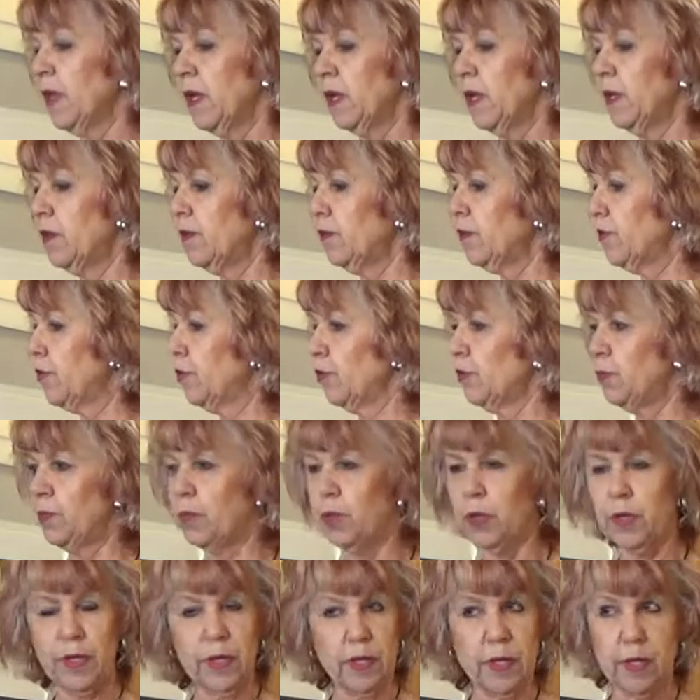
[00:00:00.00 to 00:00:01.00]
is to
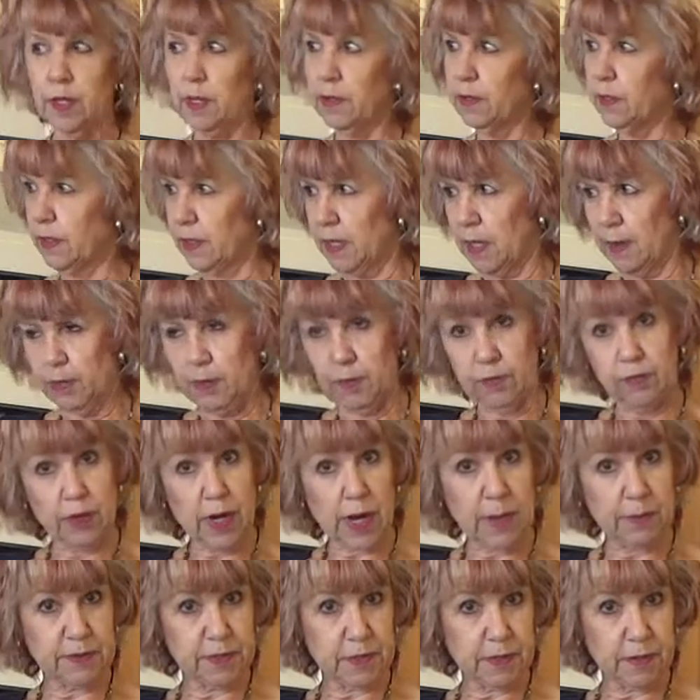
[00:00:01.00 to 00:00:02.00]
put a couple of
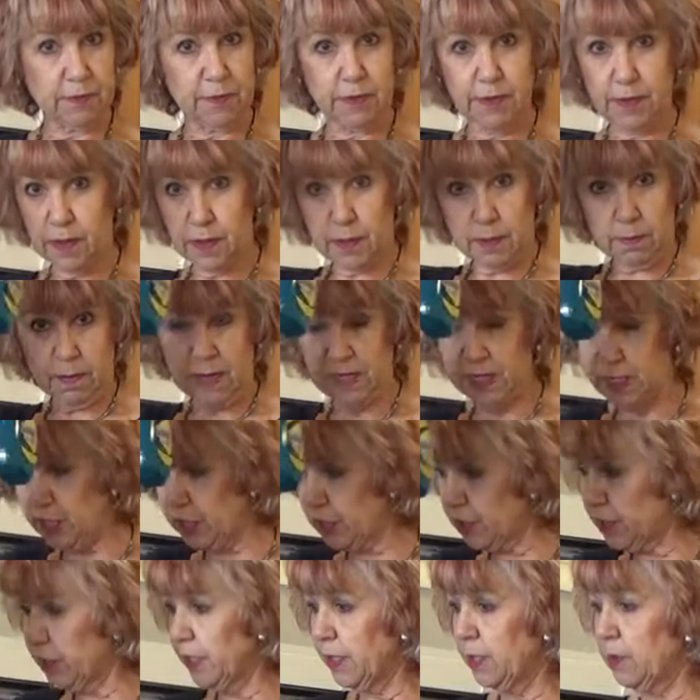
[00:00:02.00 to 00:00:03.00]
drops of my
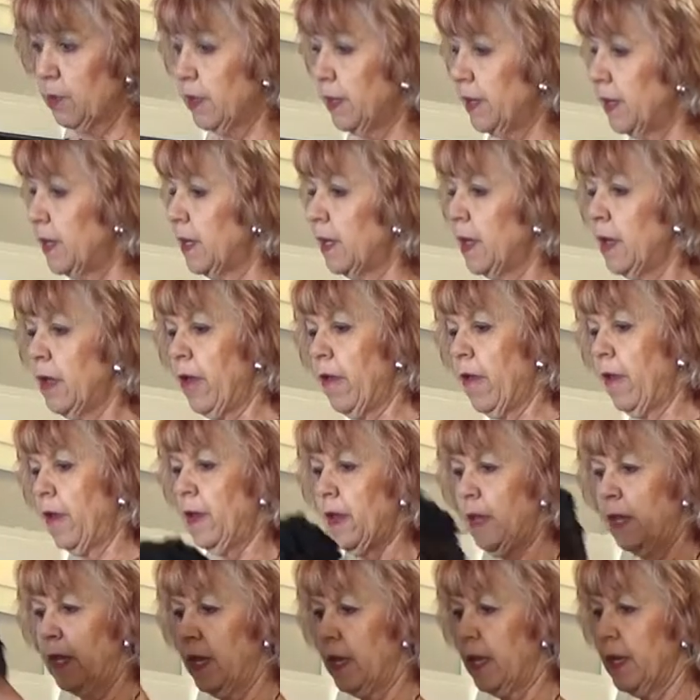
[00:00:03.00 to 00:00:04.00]
dish liquid
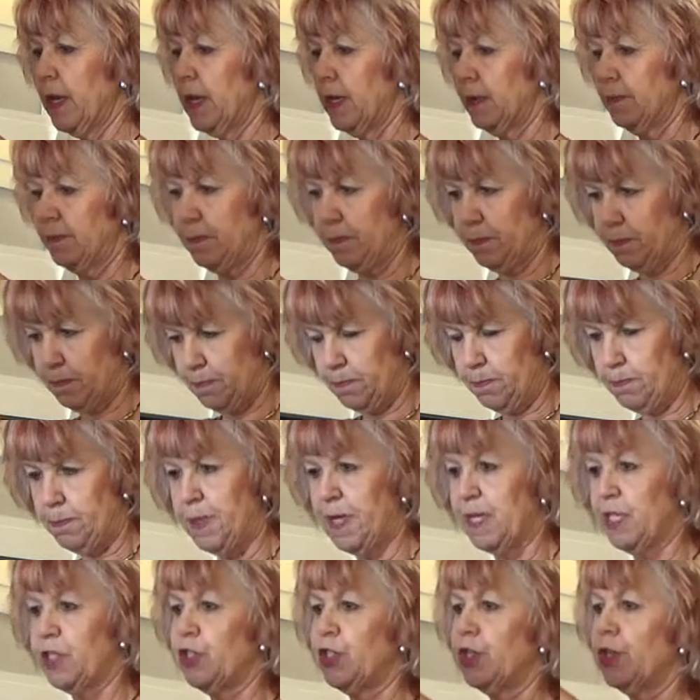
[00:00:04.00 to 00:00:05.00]
in a
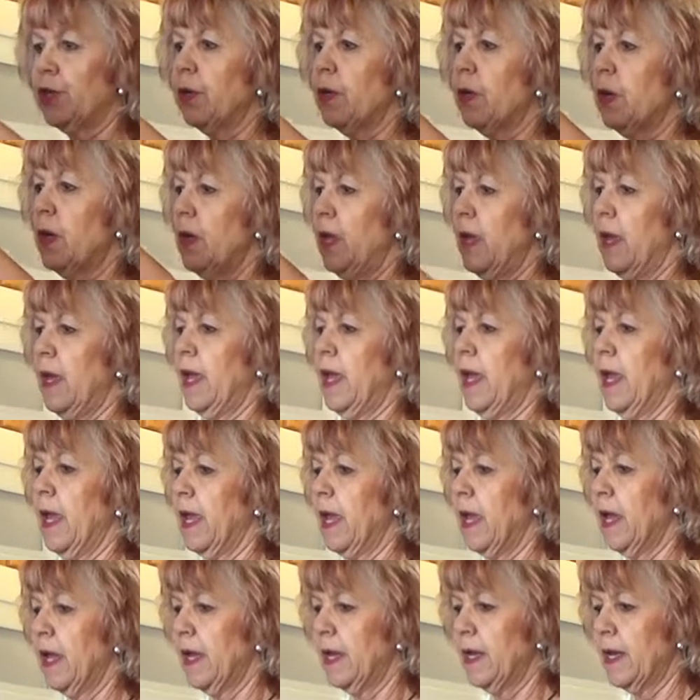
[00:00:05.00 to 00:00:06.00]
pitcher
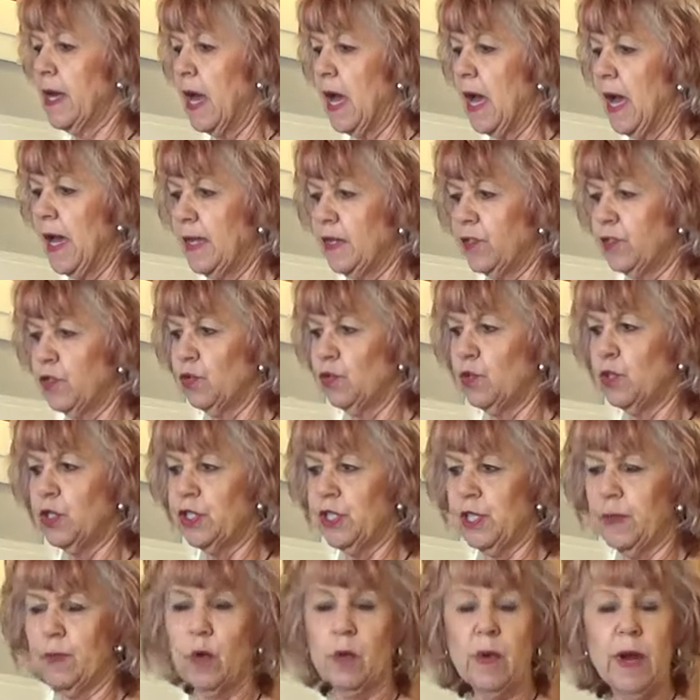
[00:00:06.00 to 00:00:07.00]
and I swish
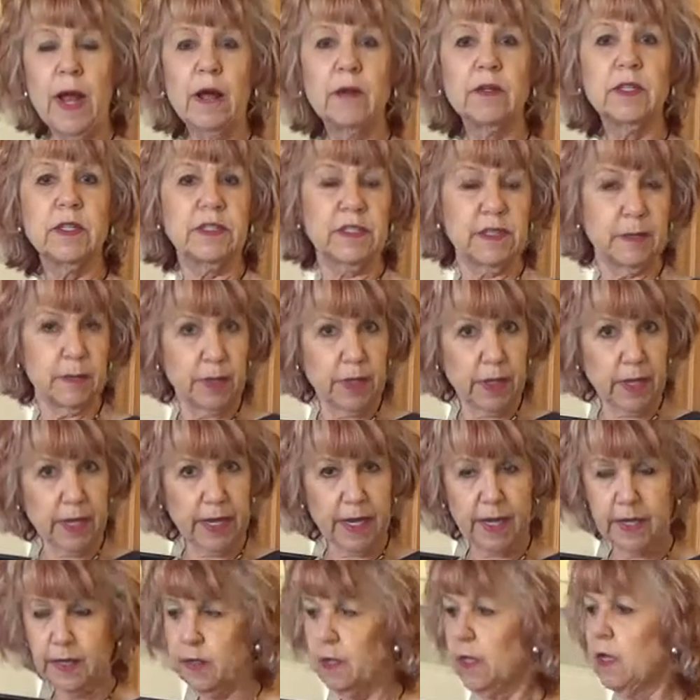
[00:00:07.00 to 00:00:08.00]
them around to
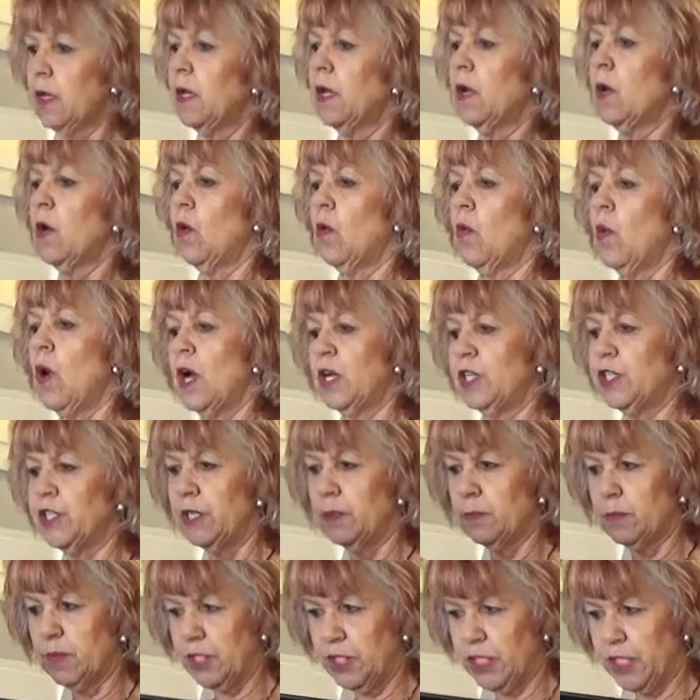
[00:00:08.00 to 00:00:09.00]
simulate
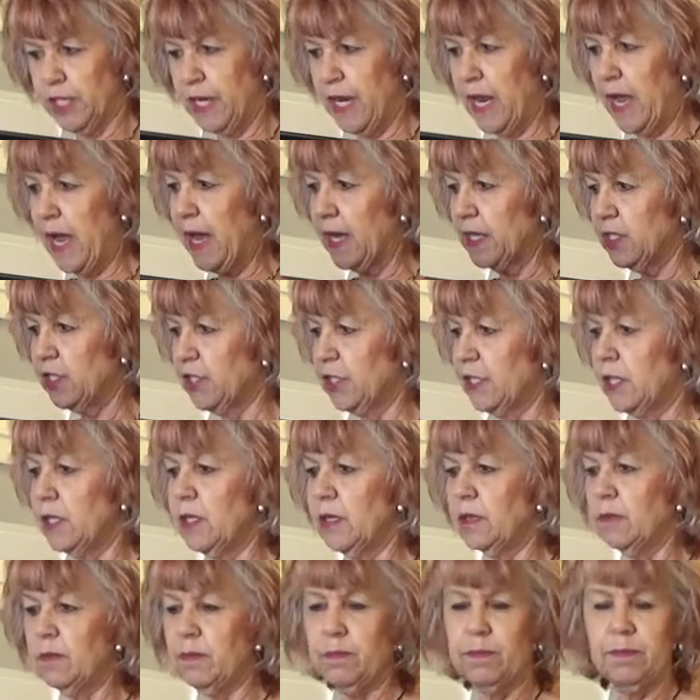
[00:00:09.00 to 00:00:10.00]
washing machine
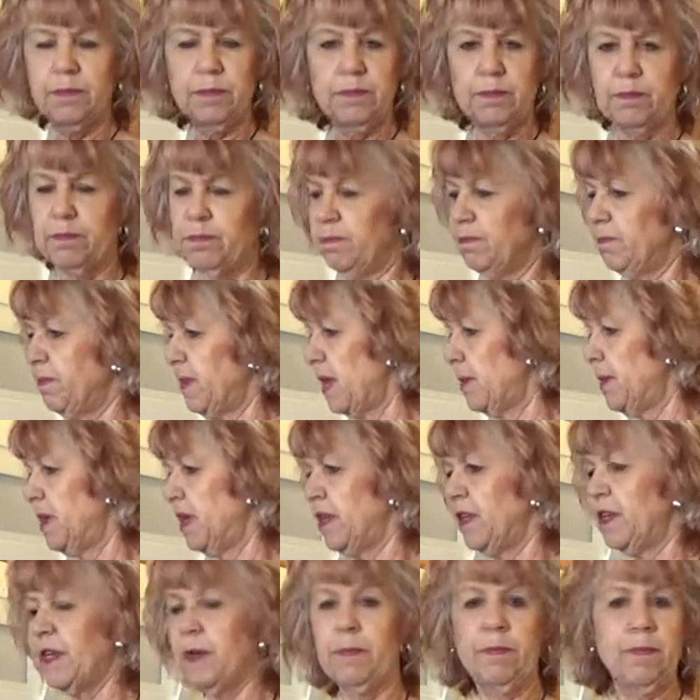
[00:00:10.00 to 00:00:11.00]
action, maybe
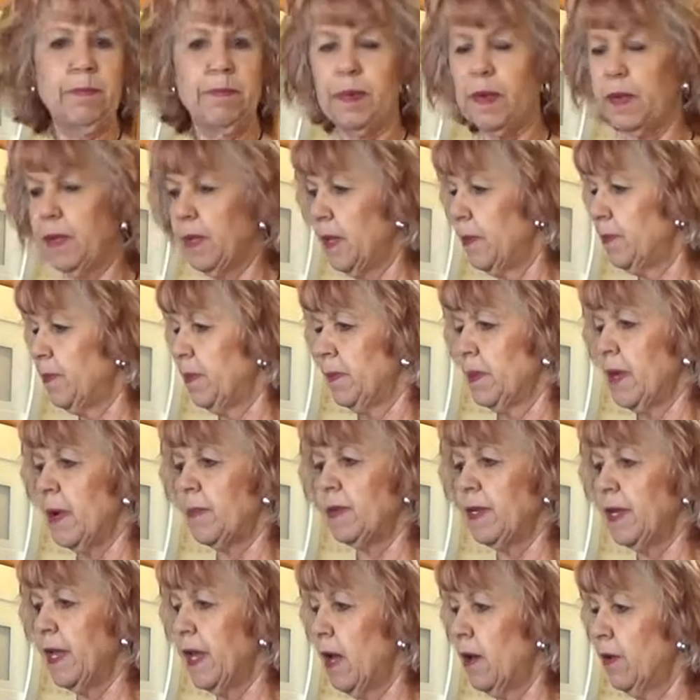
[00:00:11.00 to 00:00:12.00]
dip it up
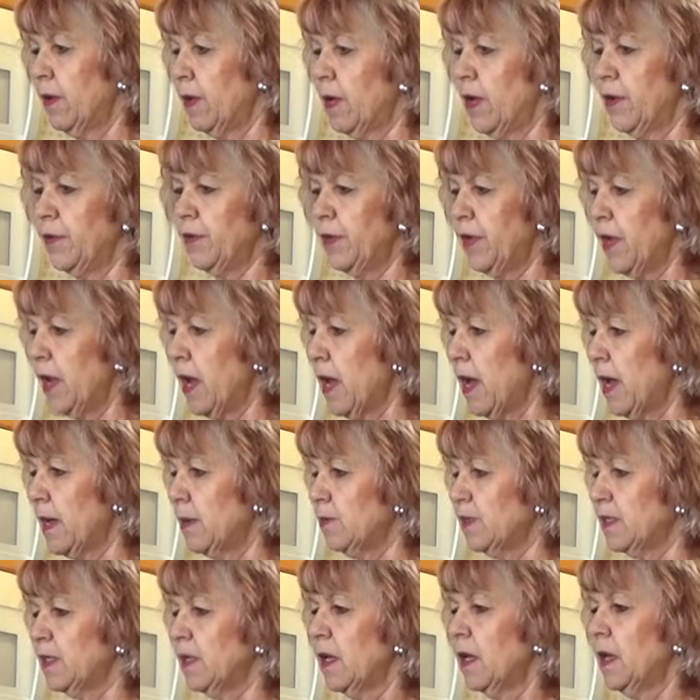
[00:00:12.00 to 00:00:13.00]
and down a hundred
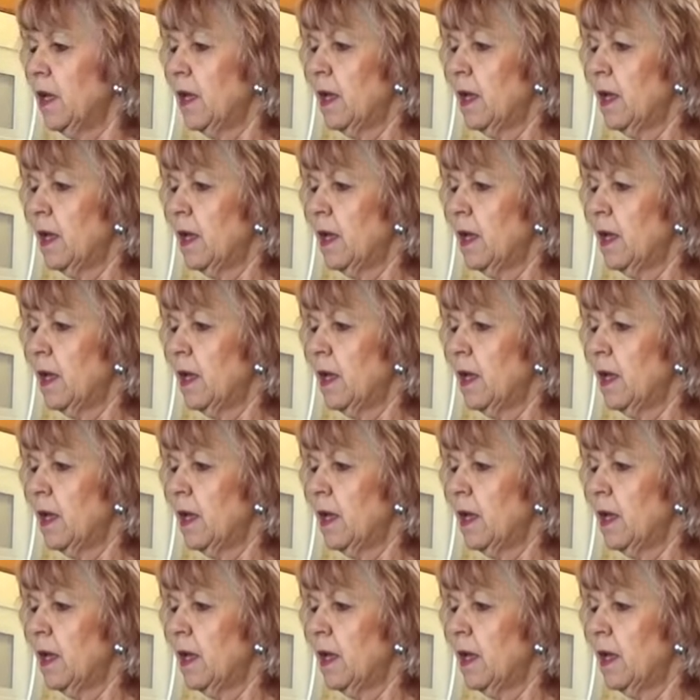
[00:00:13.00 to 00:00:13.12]
times,